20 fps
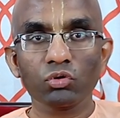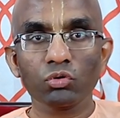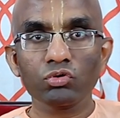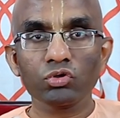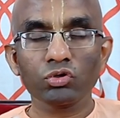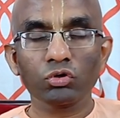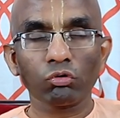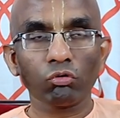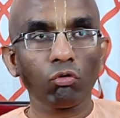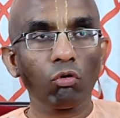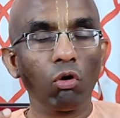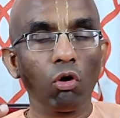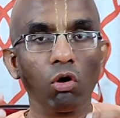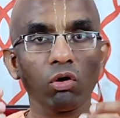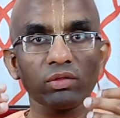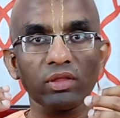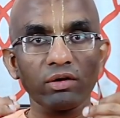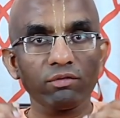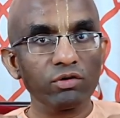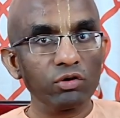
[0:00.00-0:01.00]
so
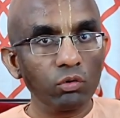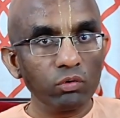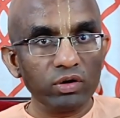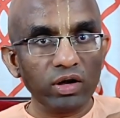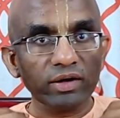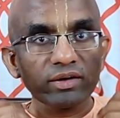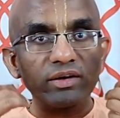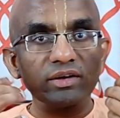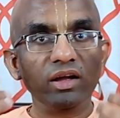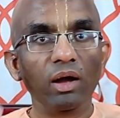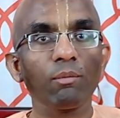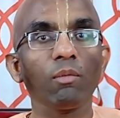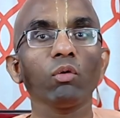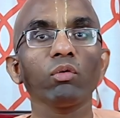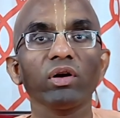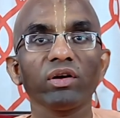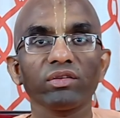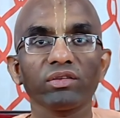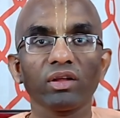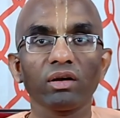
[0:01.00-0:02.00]
strong that we don't let it come
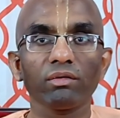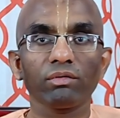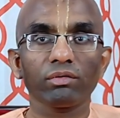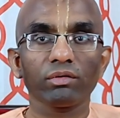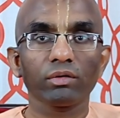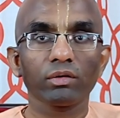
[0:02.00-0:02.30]
out itself,